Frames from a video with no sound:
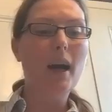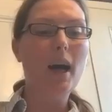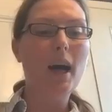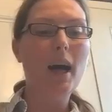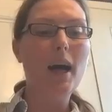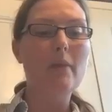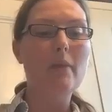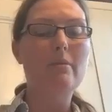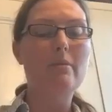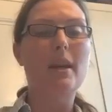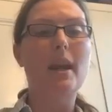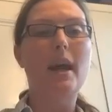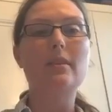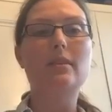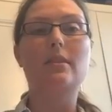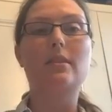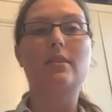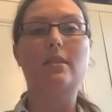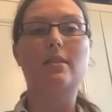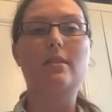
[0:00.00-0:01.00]
Hive
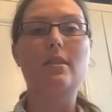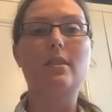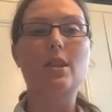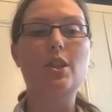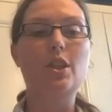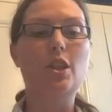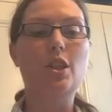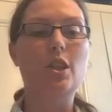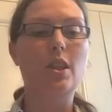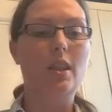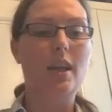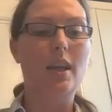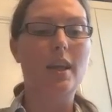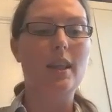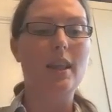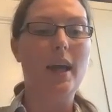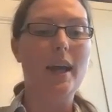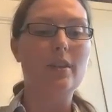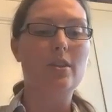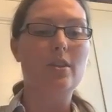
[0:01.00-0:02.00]
announced a decision of the
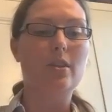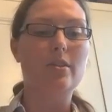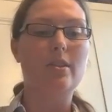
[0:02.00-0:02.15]
electors